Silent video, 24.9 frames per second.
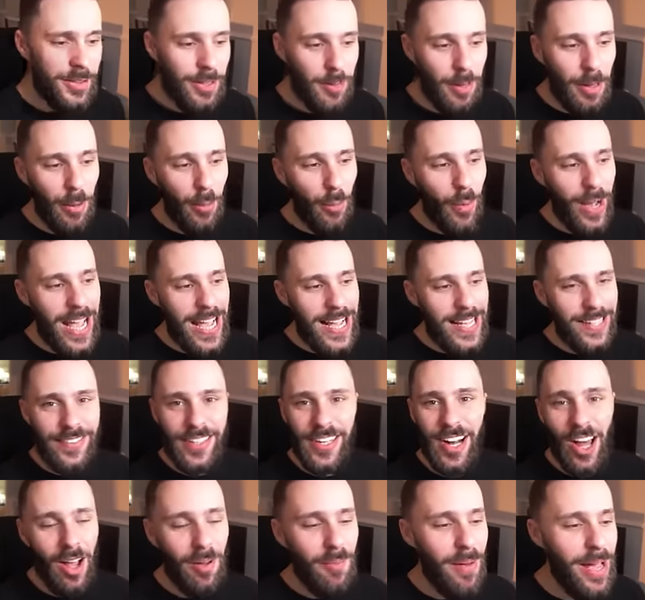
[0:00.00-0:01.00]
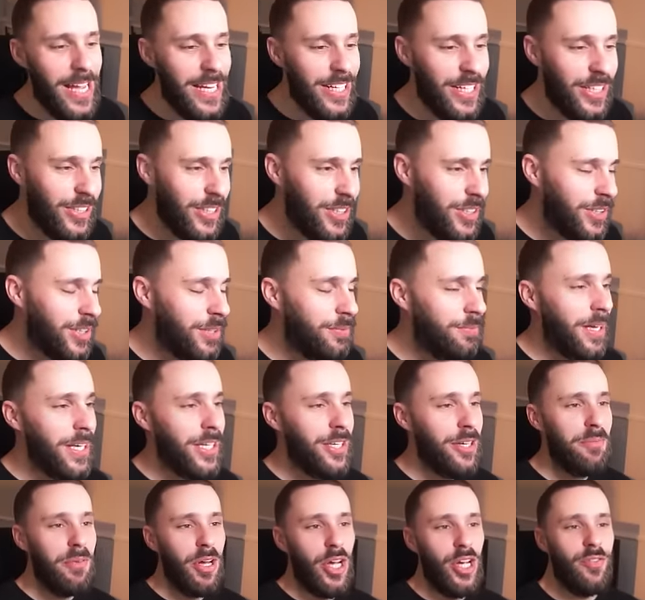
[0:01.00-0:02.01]
just a bit weird, you know what I mean? You, you
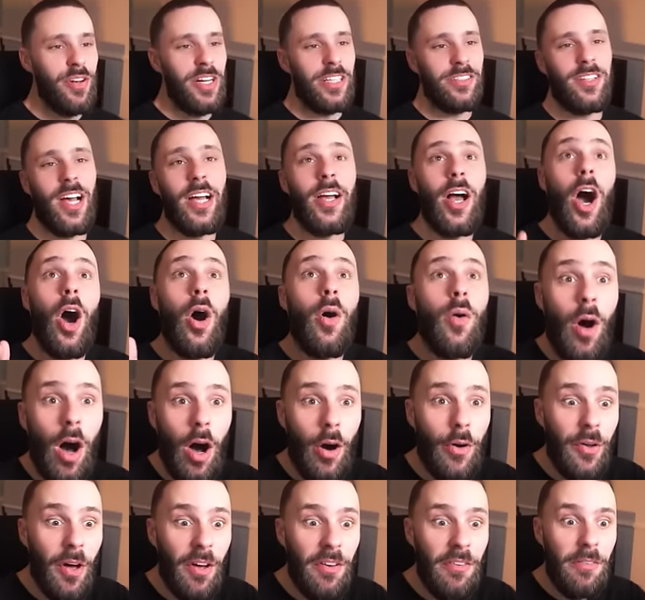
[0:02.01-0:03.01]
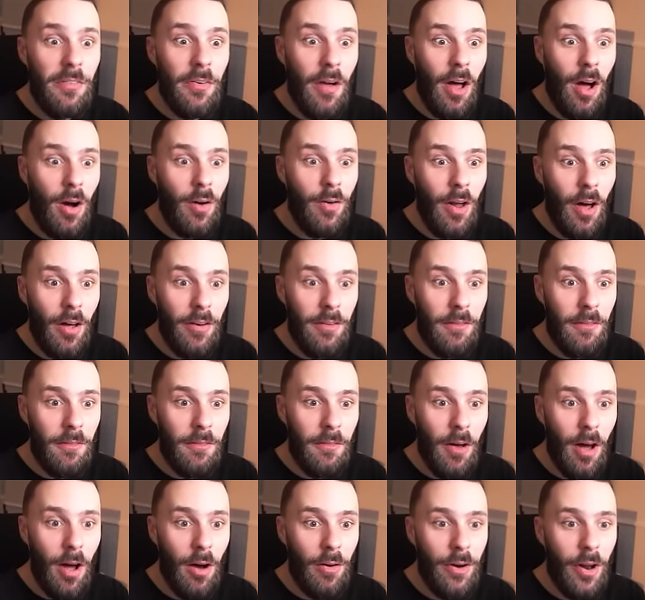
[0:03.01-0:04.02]
make your move, and it's like, oh, hold on, hold on,
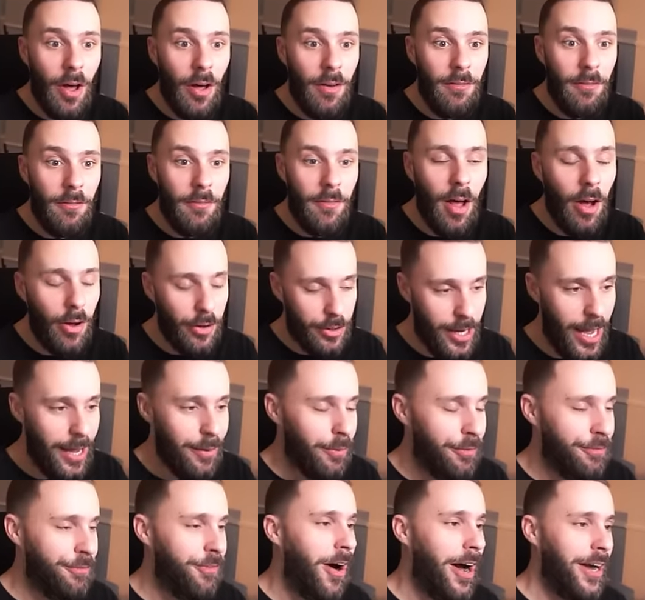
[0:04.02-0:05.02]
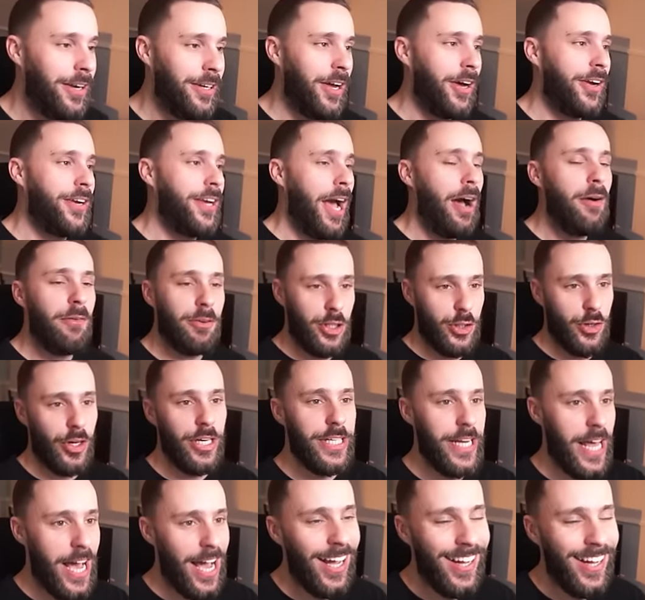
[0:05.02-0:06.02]
hold on. Okay, we're fine. Okay, I'll retreat now.